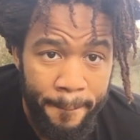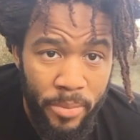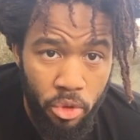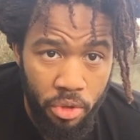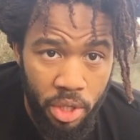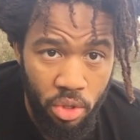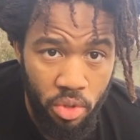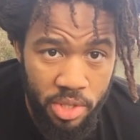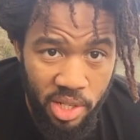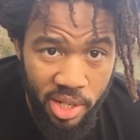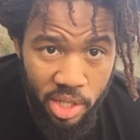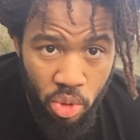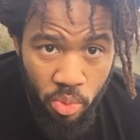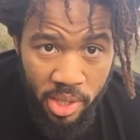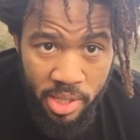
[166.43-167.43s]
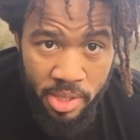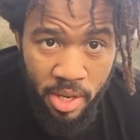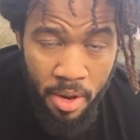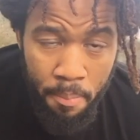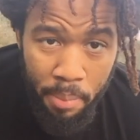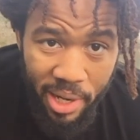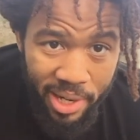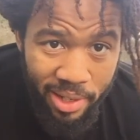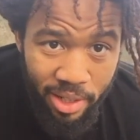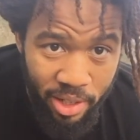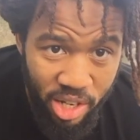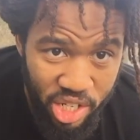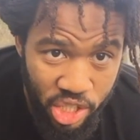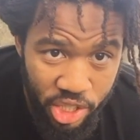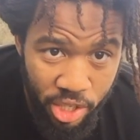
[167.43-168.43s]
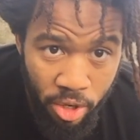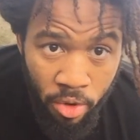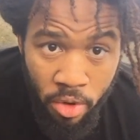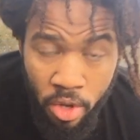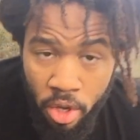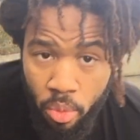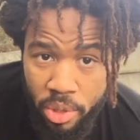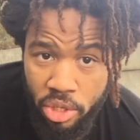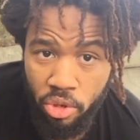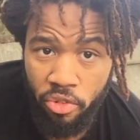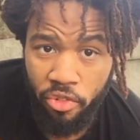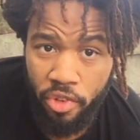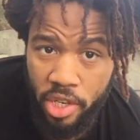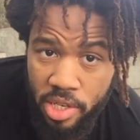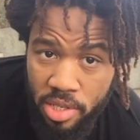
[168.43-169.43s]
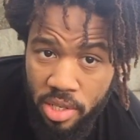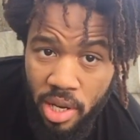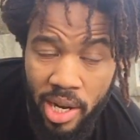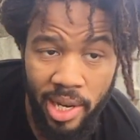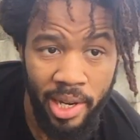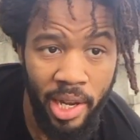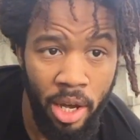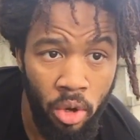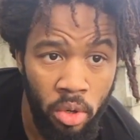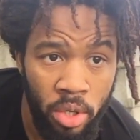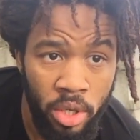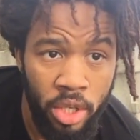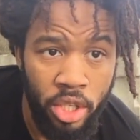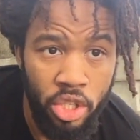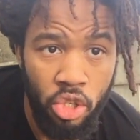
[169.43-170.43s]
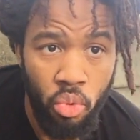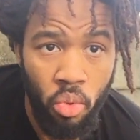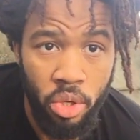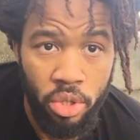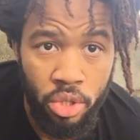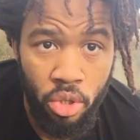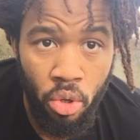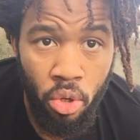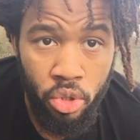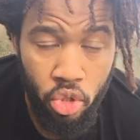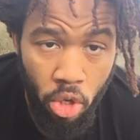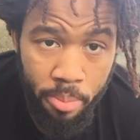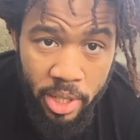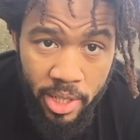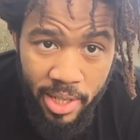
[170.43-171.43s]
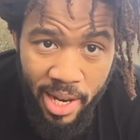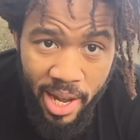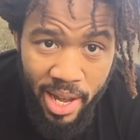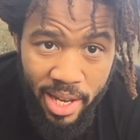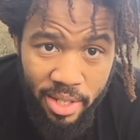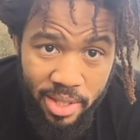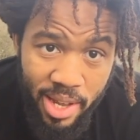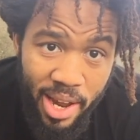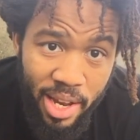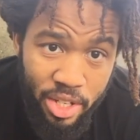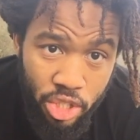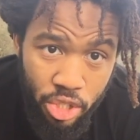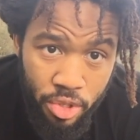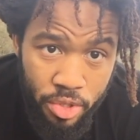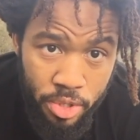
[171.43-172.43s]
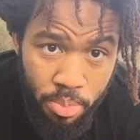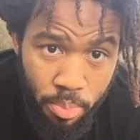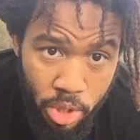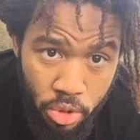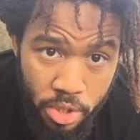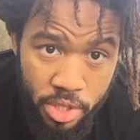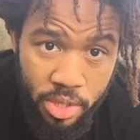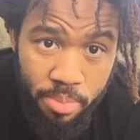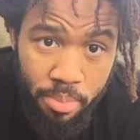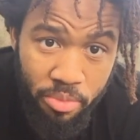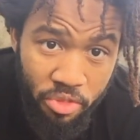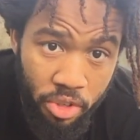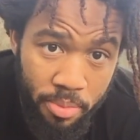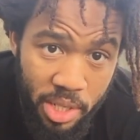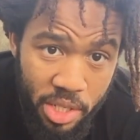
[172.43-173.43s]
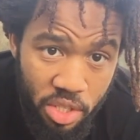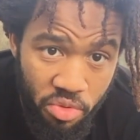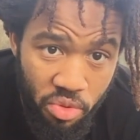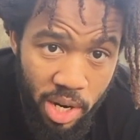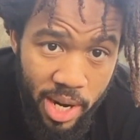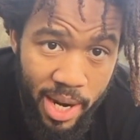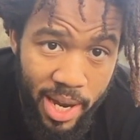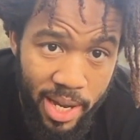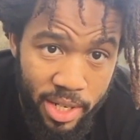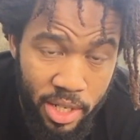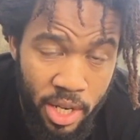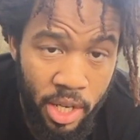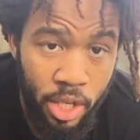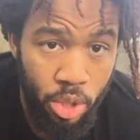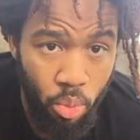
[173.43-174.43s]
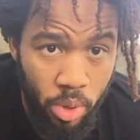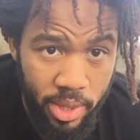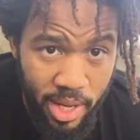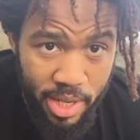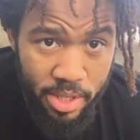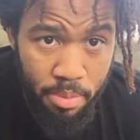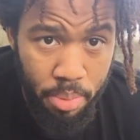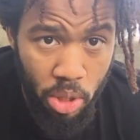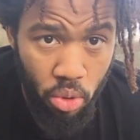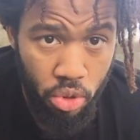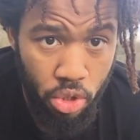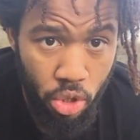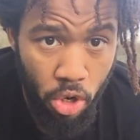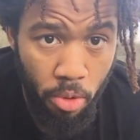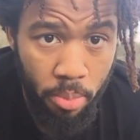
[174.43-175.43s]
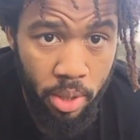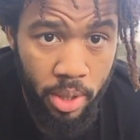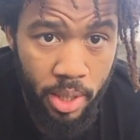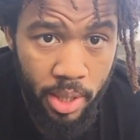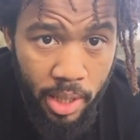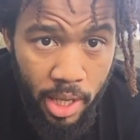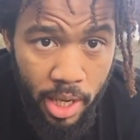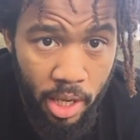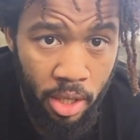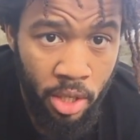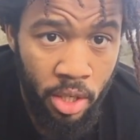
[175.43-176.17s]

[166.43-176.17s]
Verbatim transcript: doing your side swings but in a nutshell when you're first starting out you want your dominant hand the hand you use most for me it's a right hand you want that to be on top okay